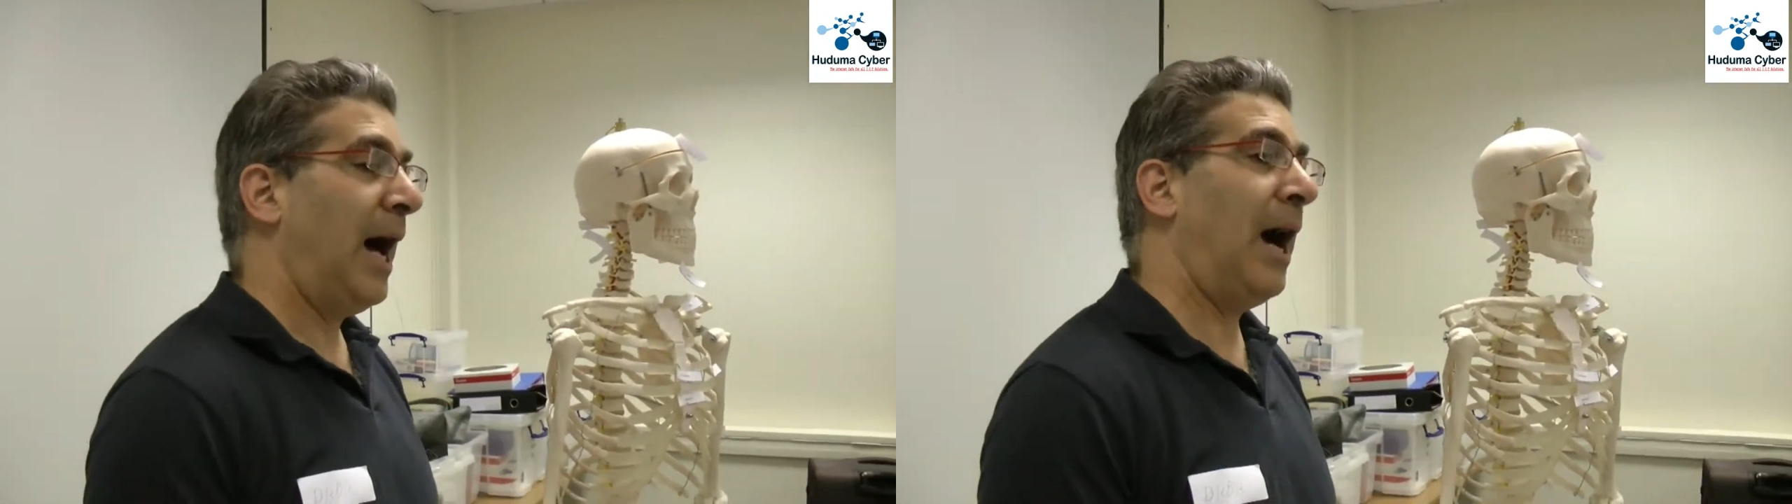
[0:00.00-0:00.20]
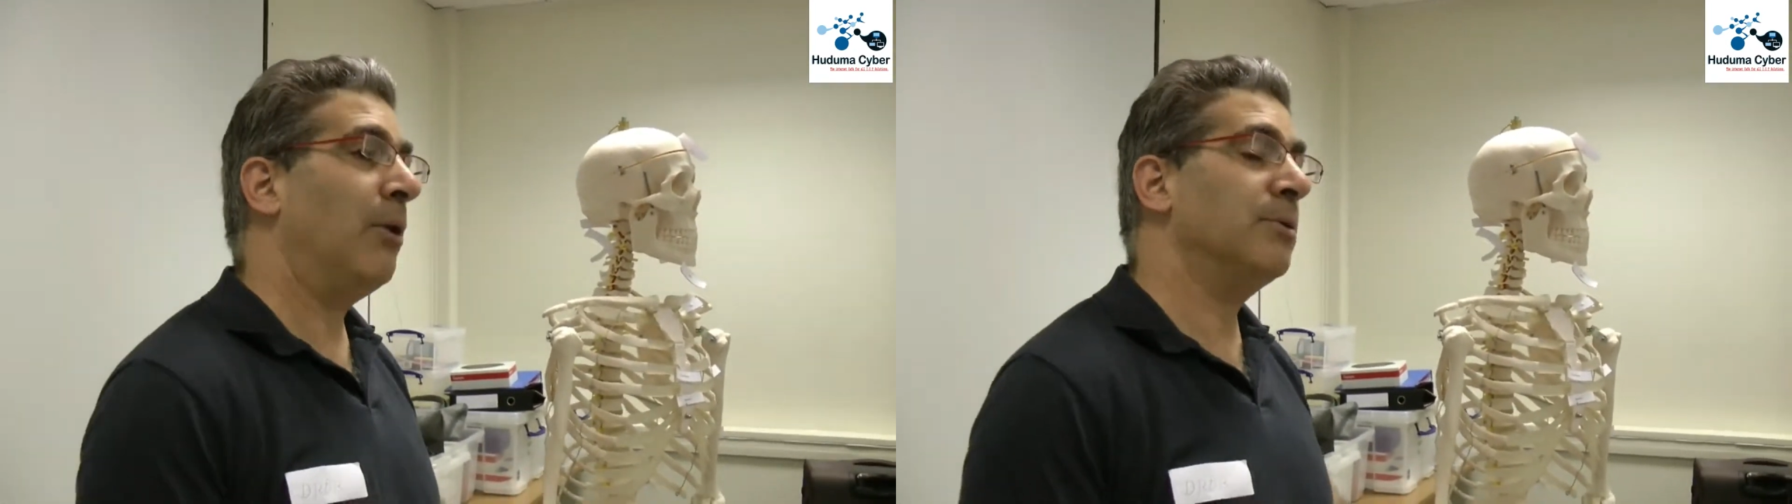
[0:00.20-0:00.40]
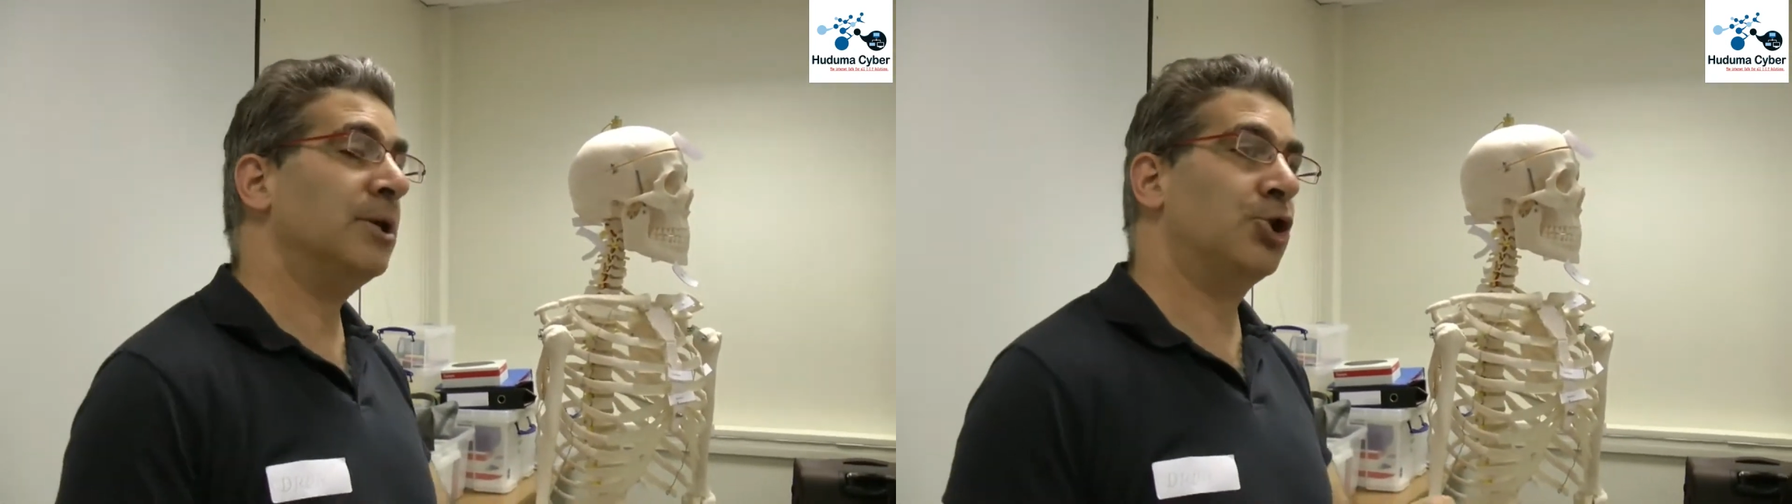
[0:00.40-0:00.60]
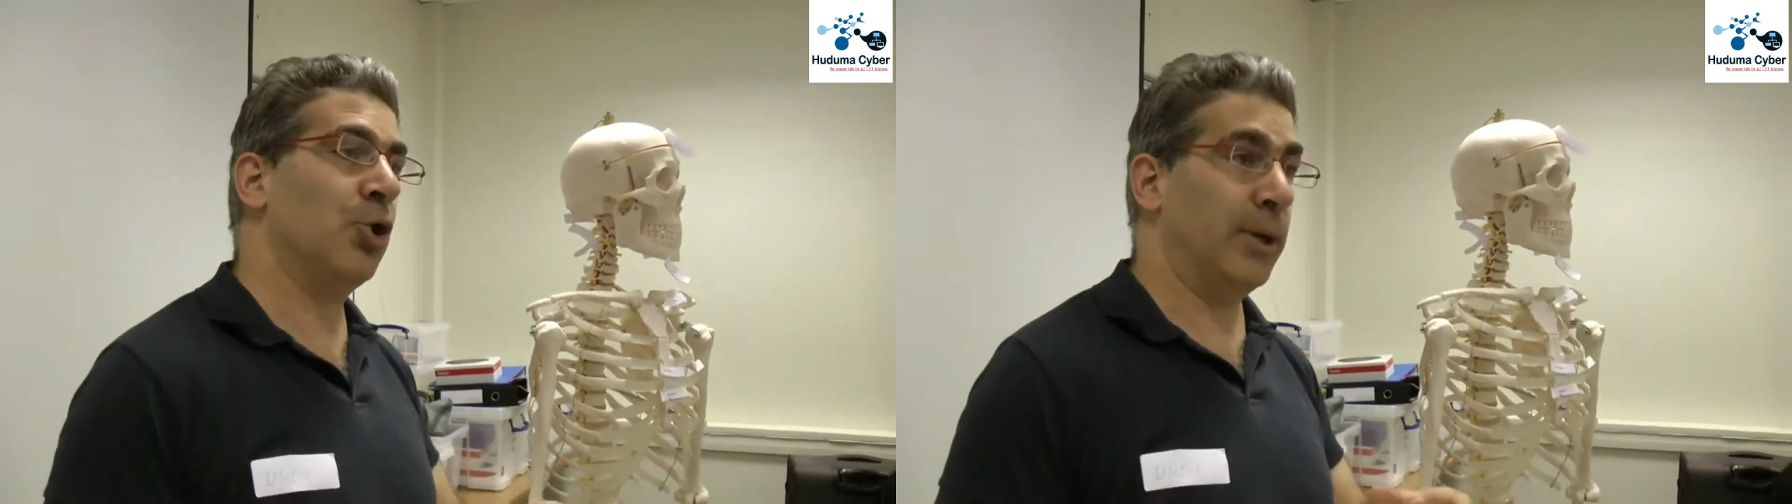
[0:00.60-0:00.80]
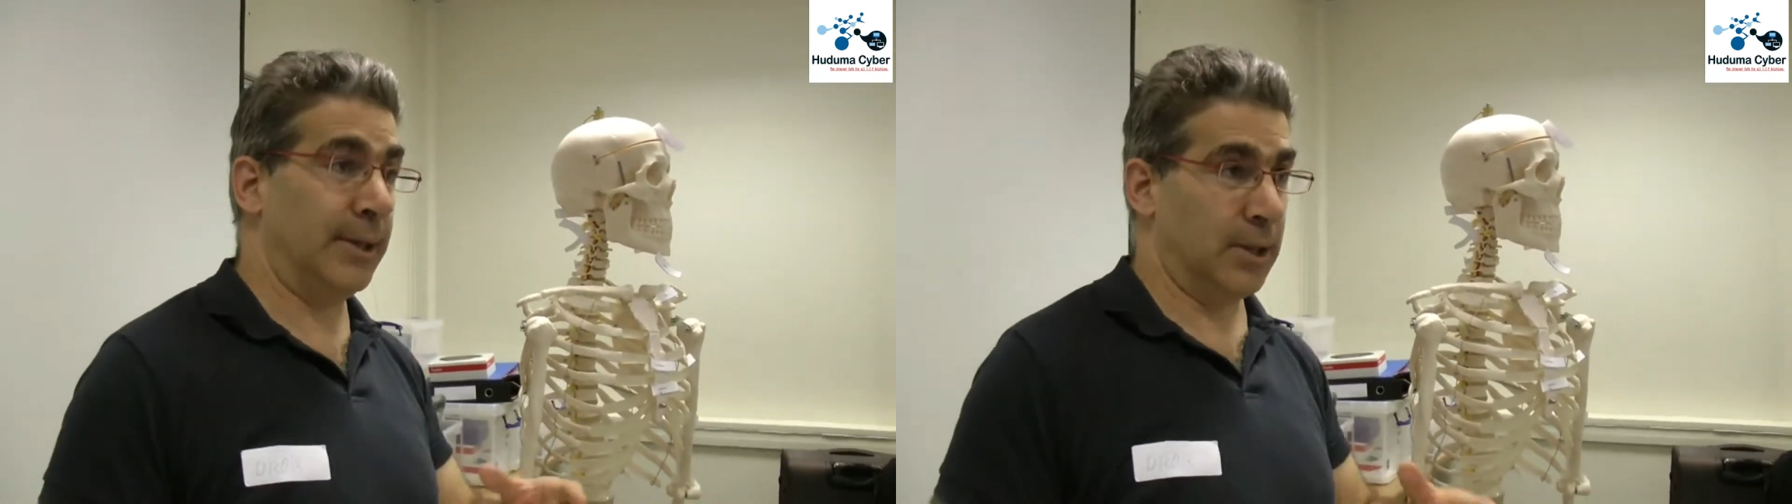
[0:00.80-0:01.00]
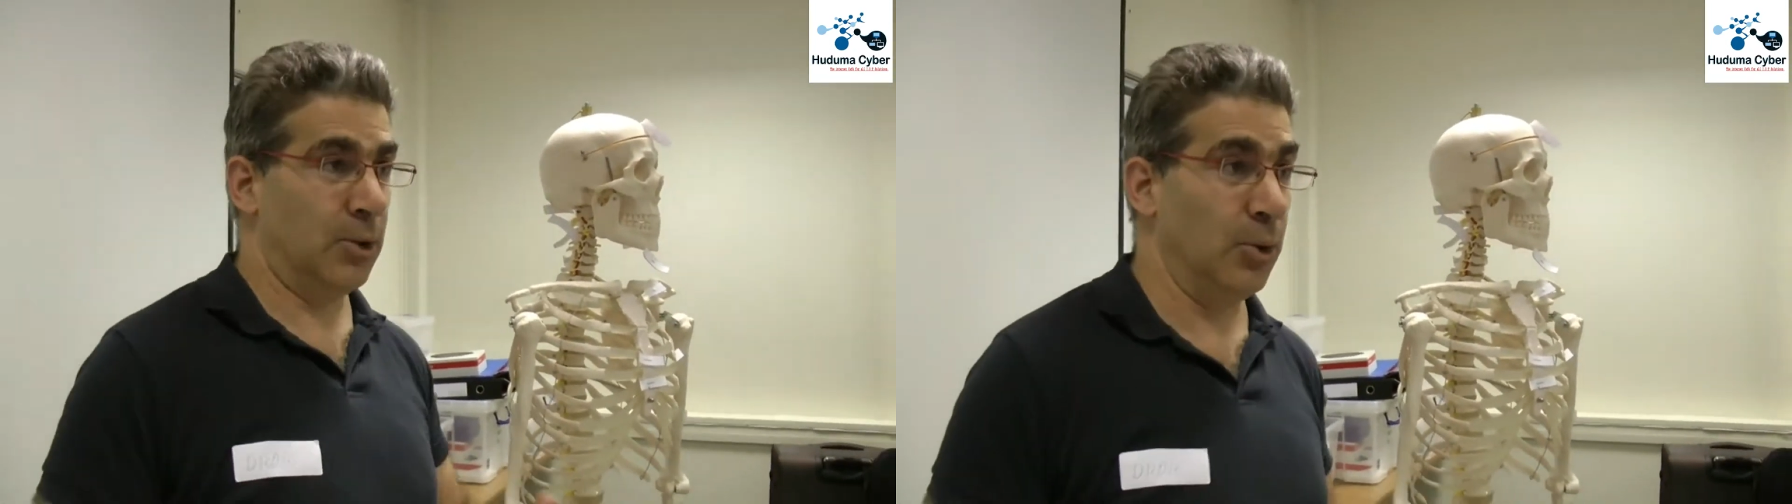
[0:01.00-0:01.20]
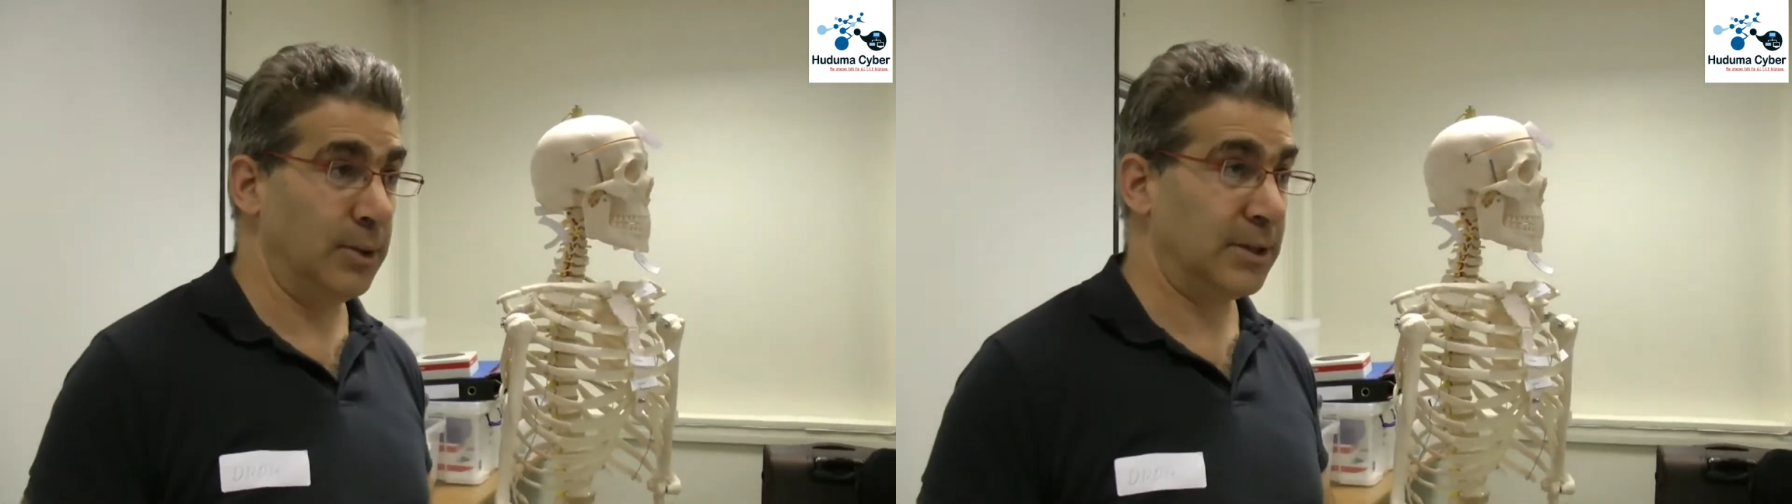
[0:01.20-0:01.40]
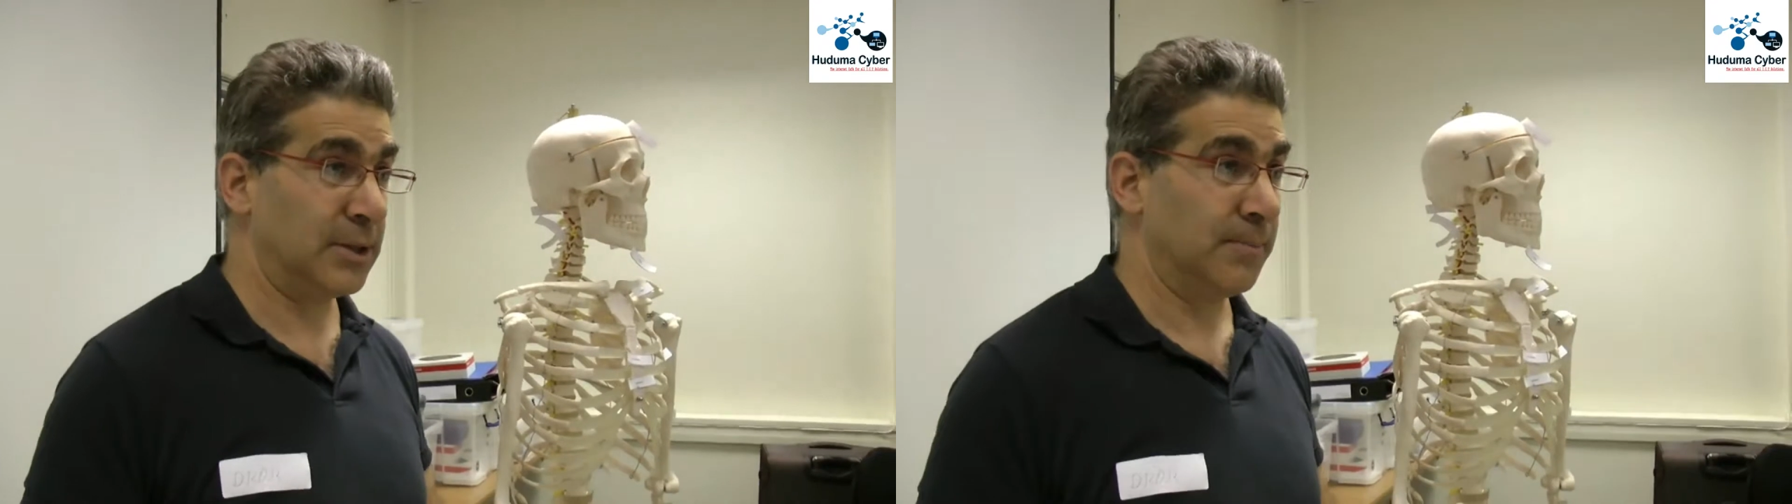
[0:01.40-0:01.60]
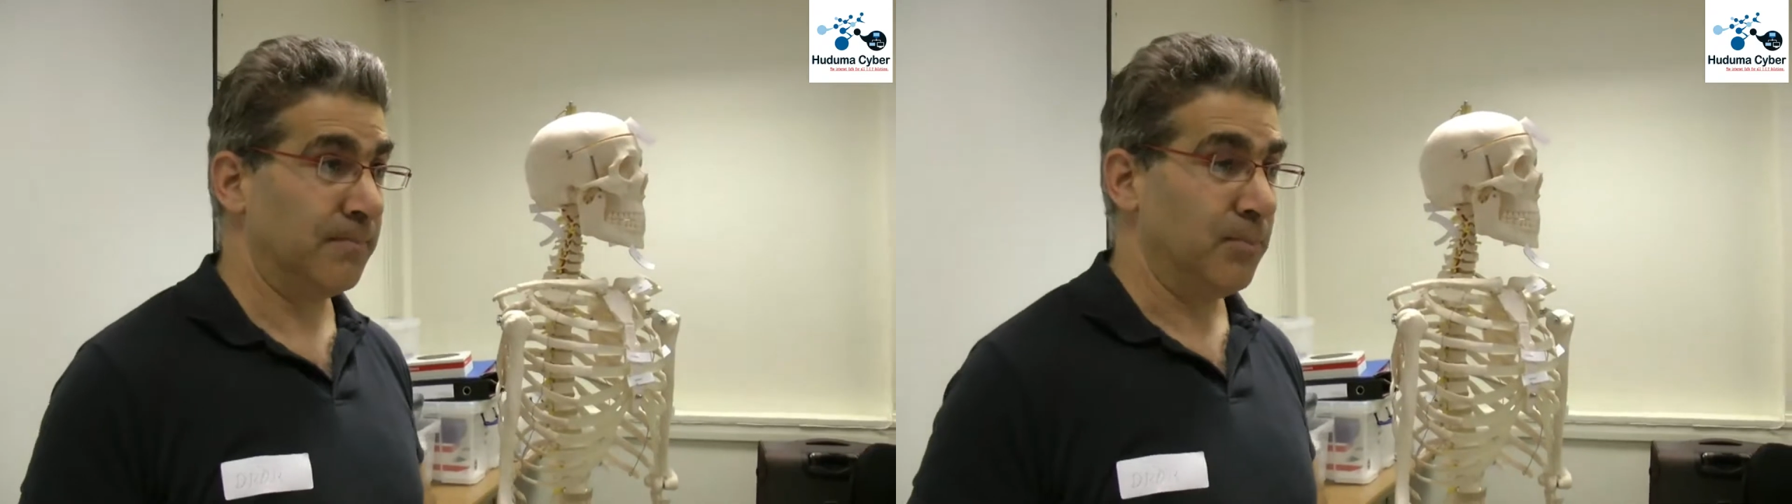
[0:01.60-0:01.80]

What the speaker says: how the joint looks,